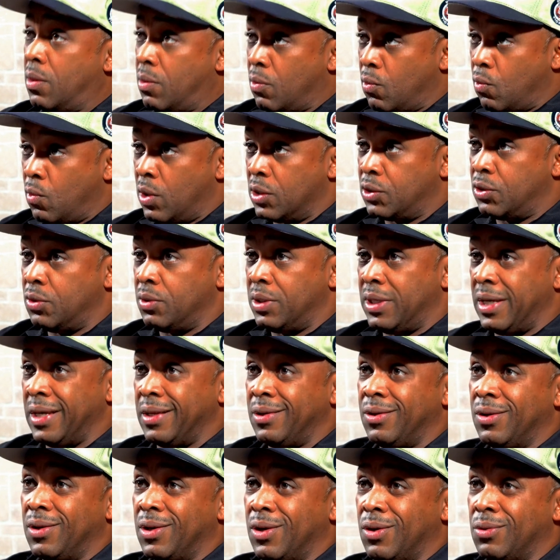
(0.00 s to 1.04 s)
once you
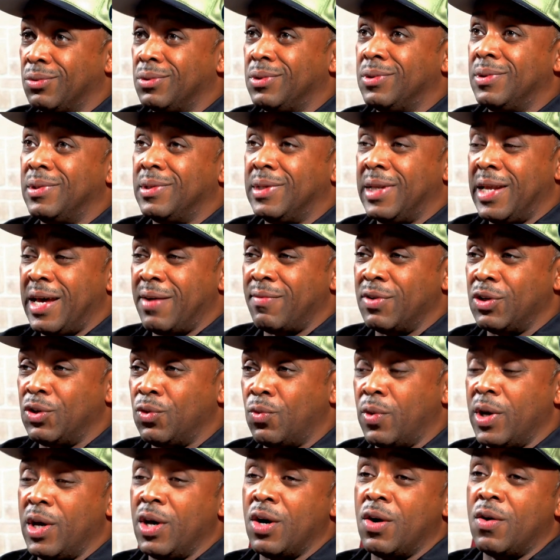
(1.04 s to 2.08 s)
get 11,
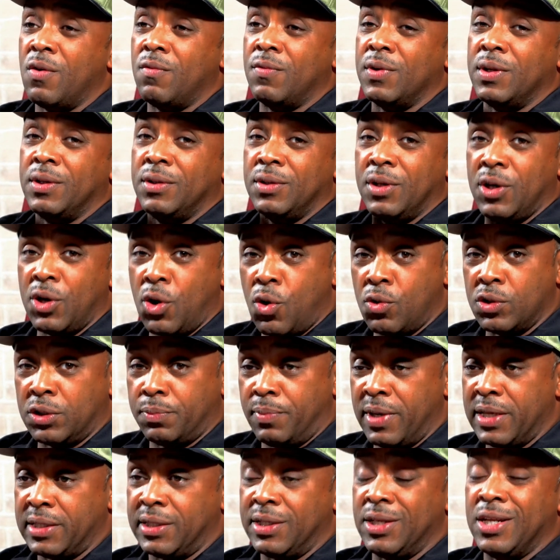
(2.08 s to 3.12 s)
12, and
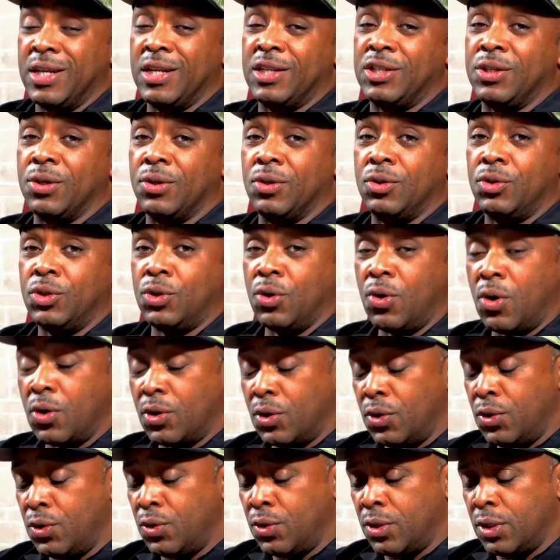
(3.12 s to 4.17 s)
especially into
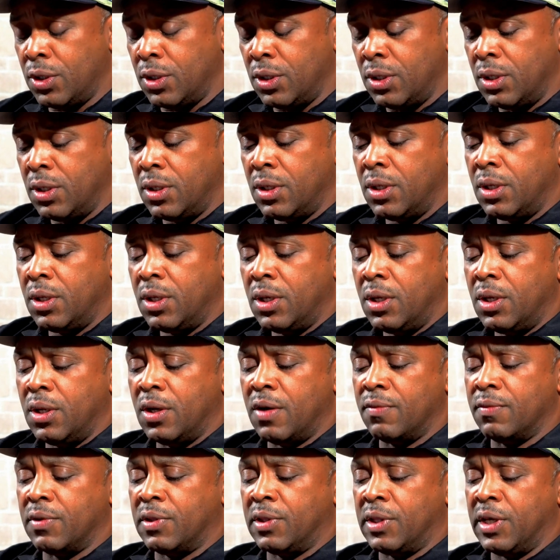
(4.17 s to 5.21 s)
adulthood,
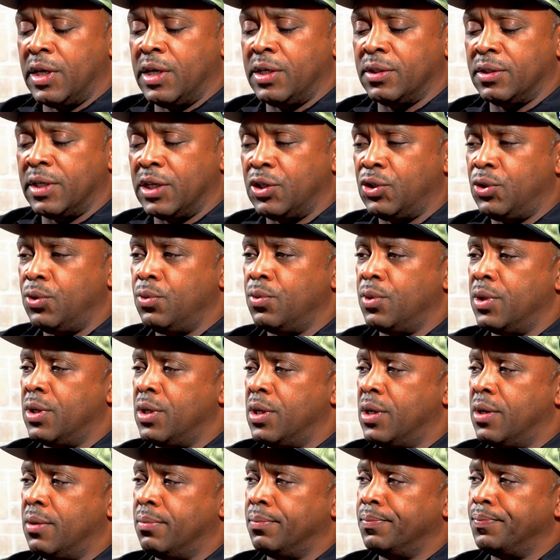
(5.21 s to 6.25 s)
of the things that you
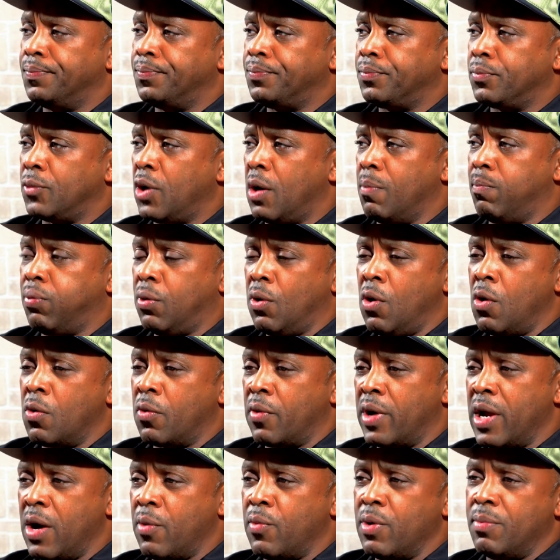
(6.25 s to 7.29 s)
are
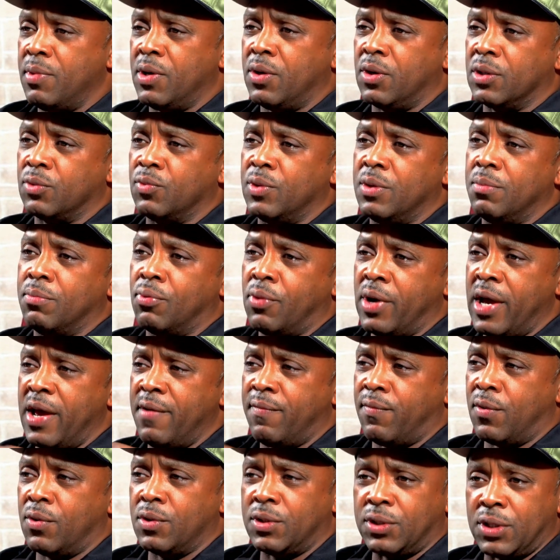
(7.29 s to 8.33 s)
programmed with. Because when the brain
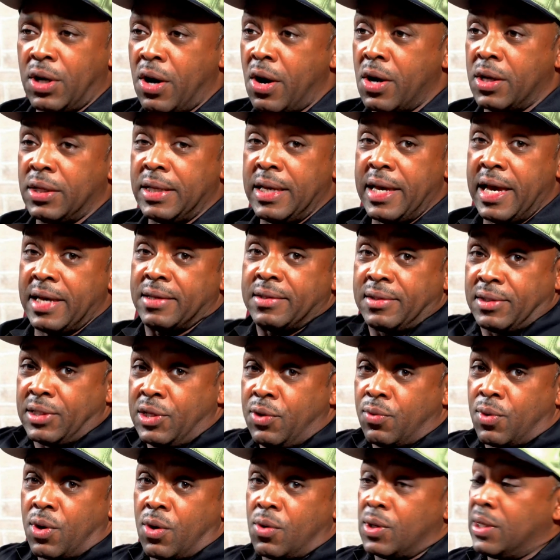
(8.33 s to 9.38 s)
first started, it has
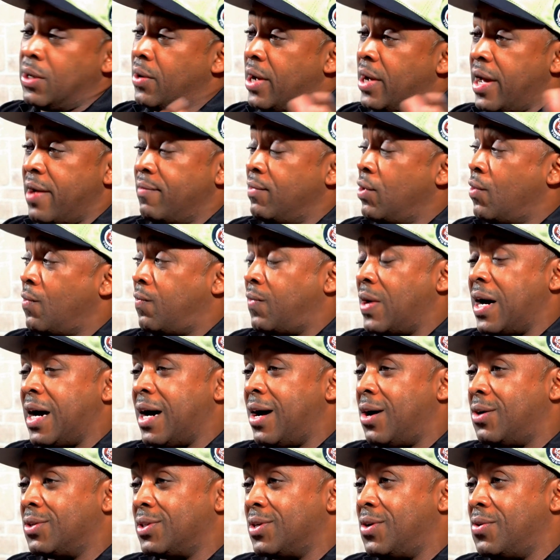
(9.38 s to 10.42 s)
0. It don't have no
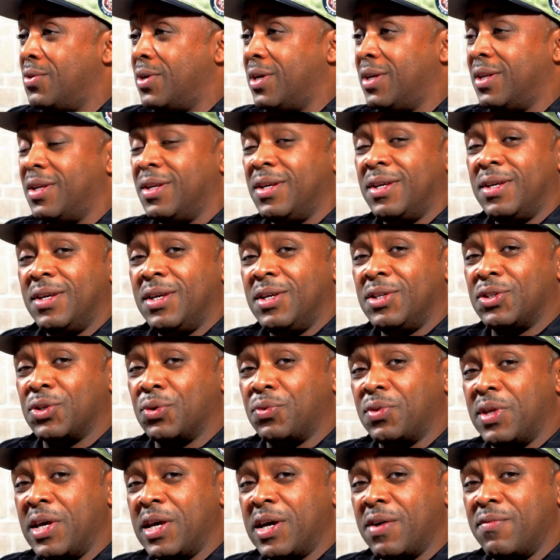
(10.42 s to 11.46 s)
files on it. So
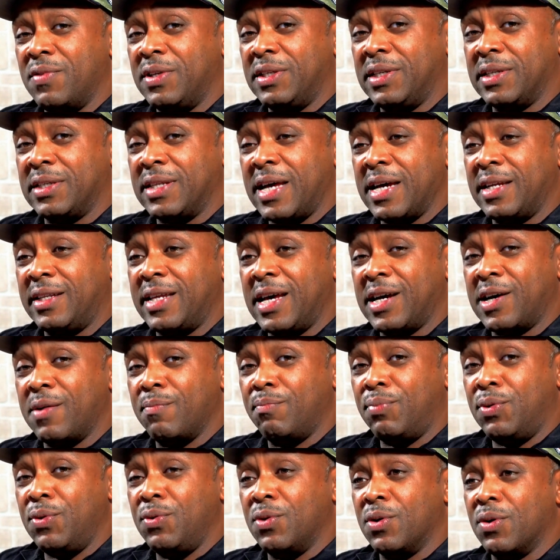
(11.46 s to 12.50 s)
think of it just like that
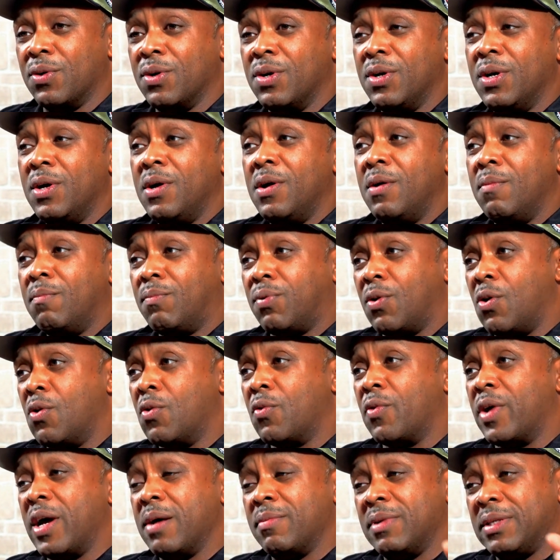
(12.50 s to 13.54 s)
computer
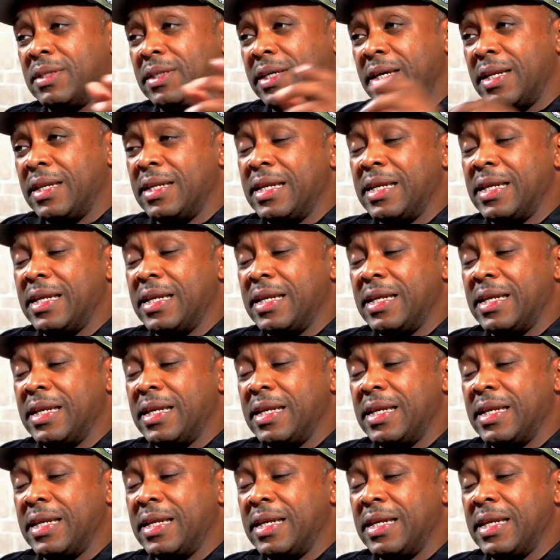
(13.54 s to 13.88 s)
program is getting